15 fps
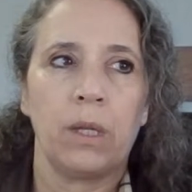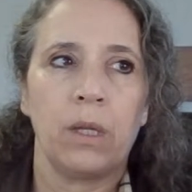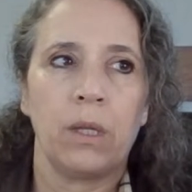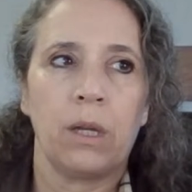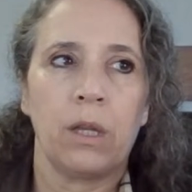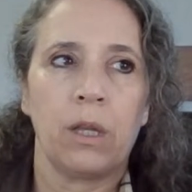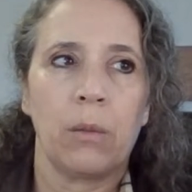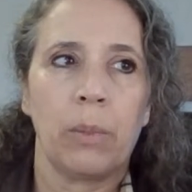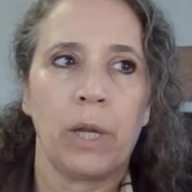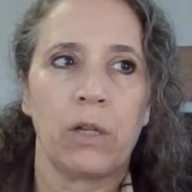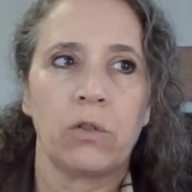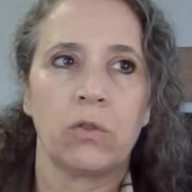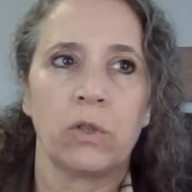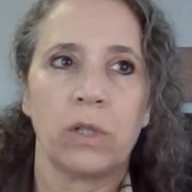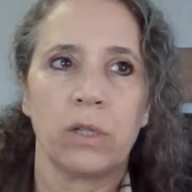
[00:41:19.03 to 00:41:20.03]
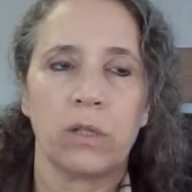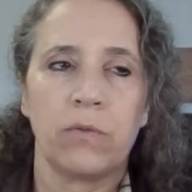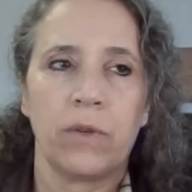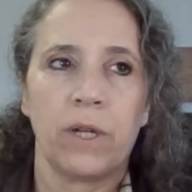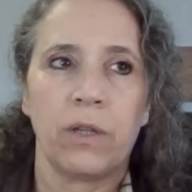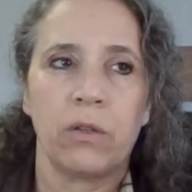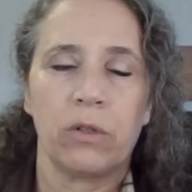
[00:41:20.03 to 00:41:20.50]
now that Patrick's
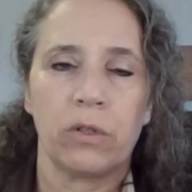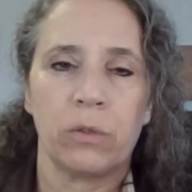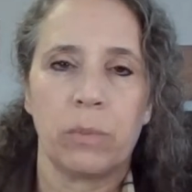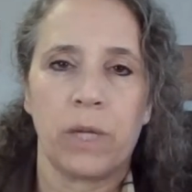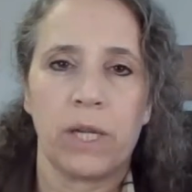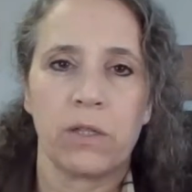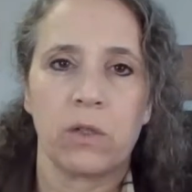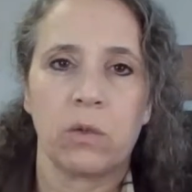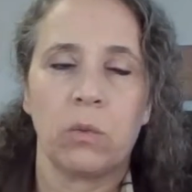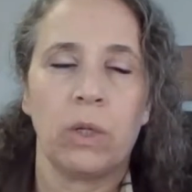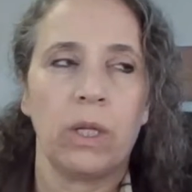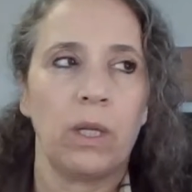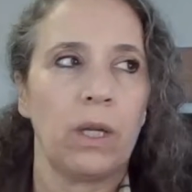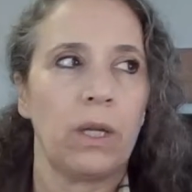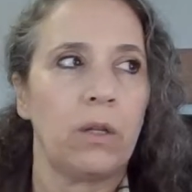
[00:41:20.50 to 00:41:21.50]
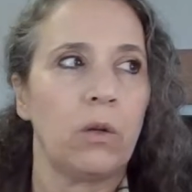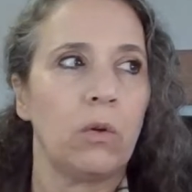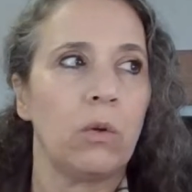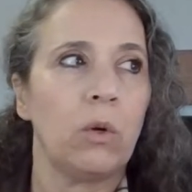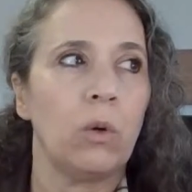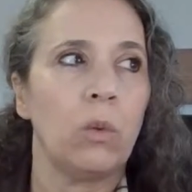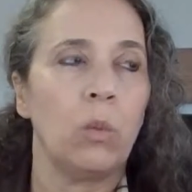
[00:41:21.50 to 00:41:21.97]
father has passed away, I
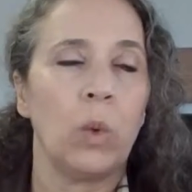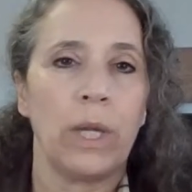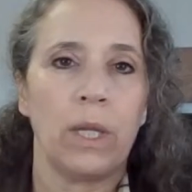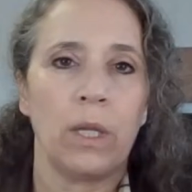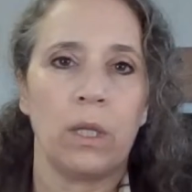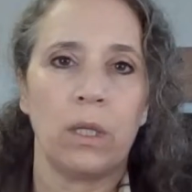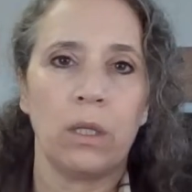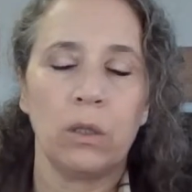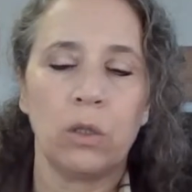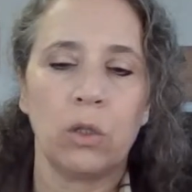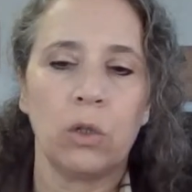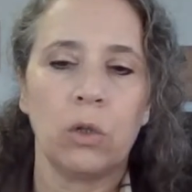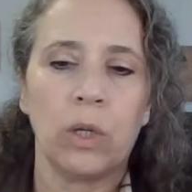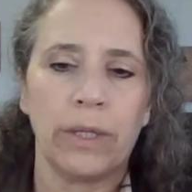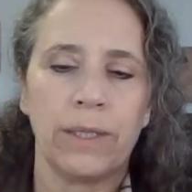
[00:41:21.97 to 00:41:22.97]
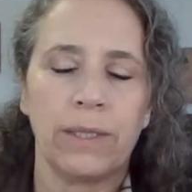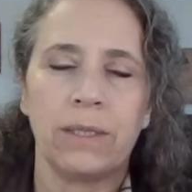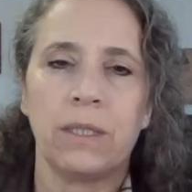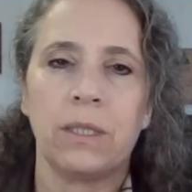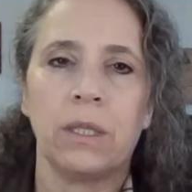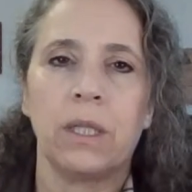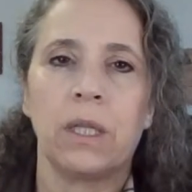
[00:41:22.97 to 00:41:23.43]
don't know when he'll go
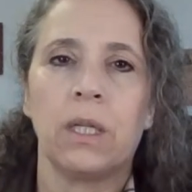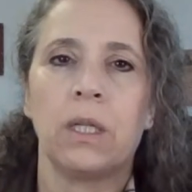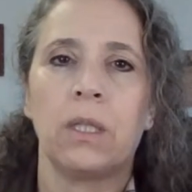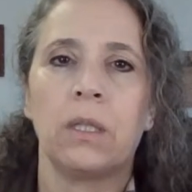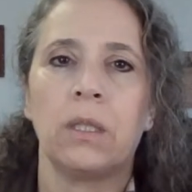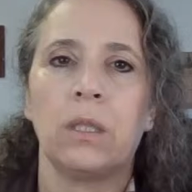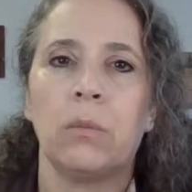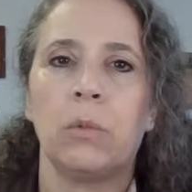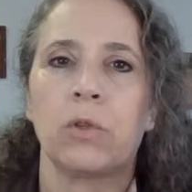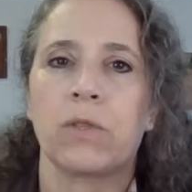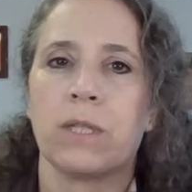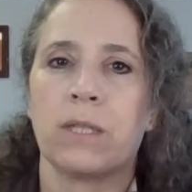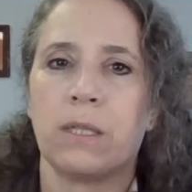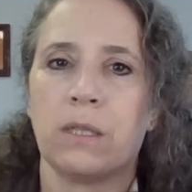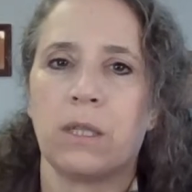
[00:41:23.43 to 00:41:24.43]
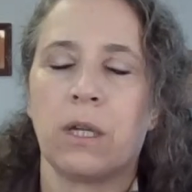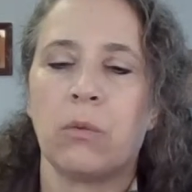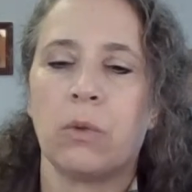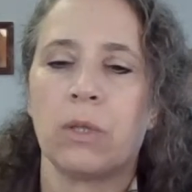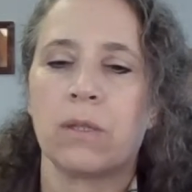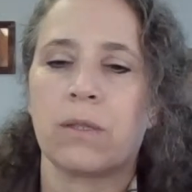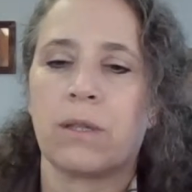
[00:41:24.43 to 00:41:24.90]
hunting again. He mostly did that
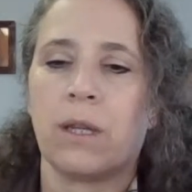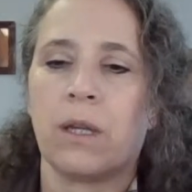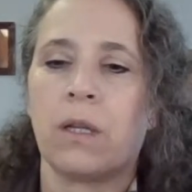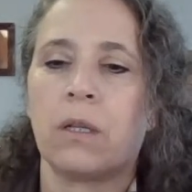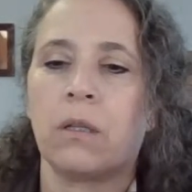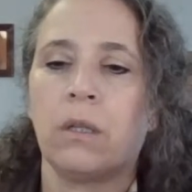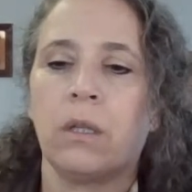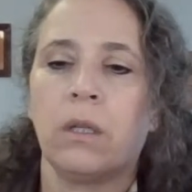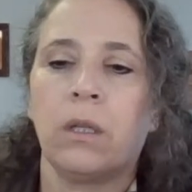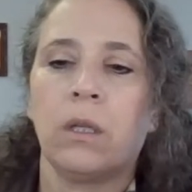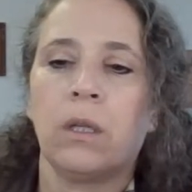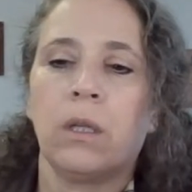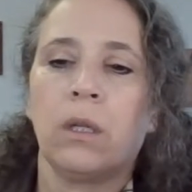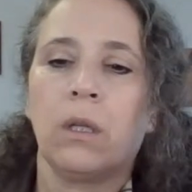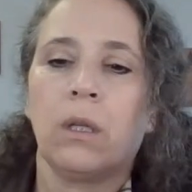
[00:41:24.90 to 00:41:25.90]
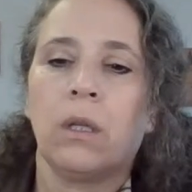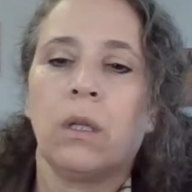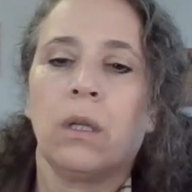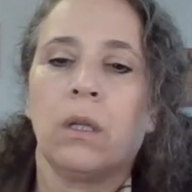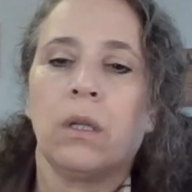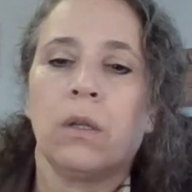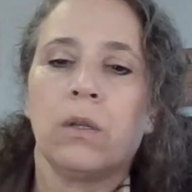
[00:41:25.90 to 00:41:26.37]
with his dad.
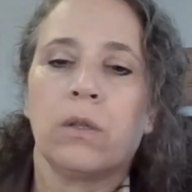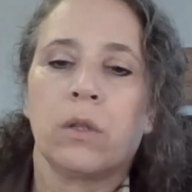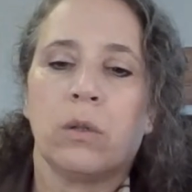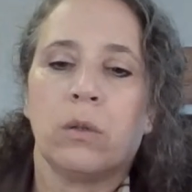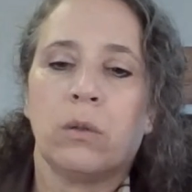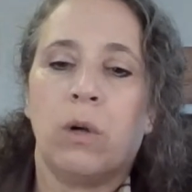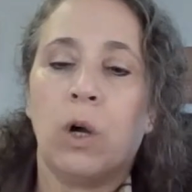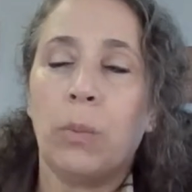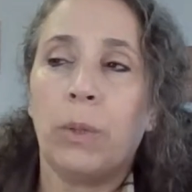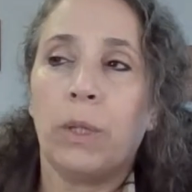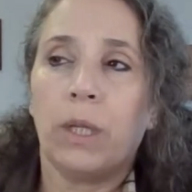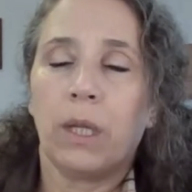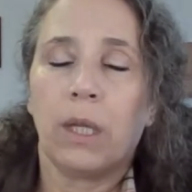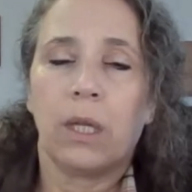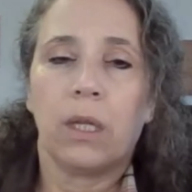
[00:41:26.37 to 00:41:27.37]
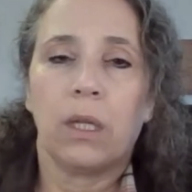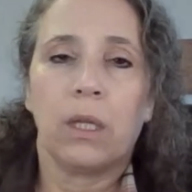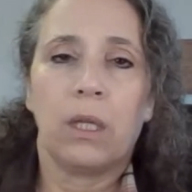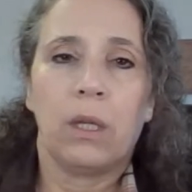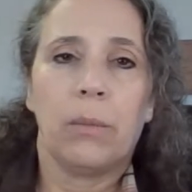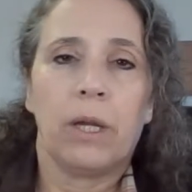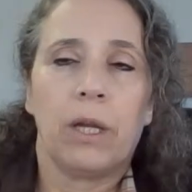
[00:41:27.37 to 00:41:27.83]
So hoping to get
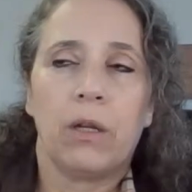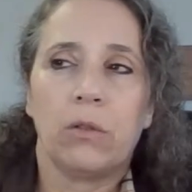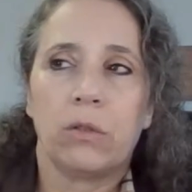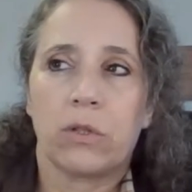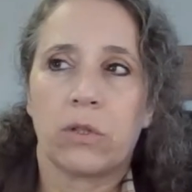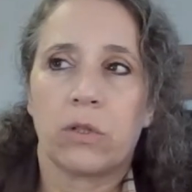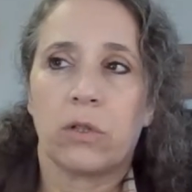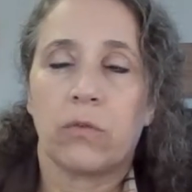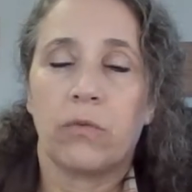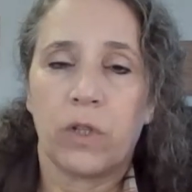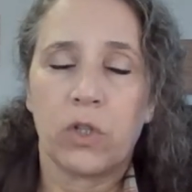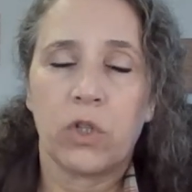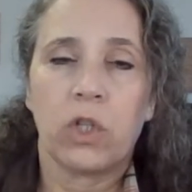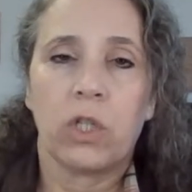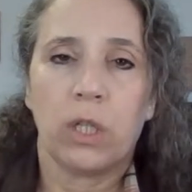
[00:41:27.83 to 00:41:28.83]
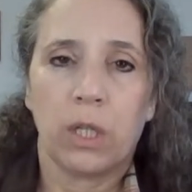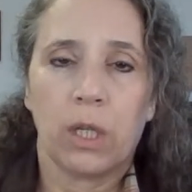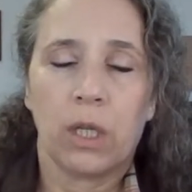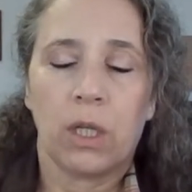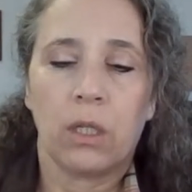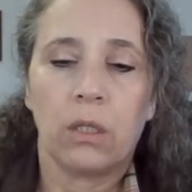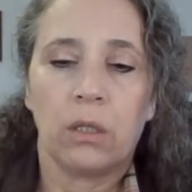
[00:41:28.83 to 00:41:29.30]
him out to start fishing
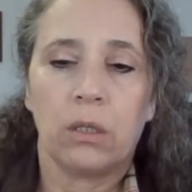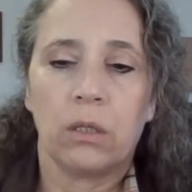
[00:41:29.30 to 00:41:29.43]
again.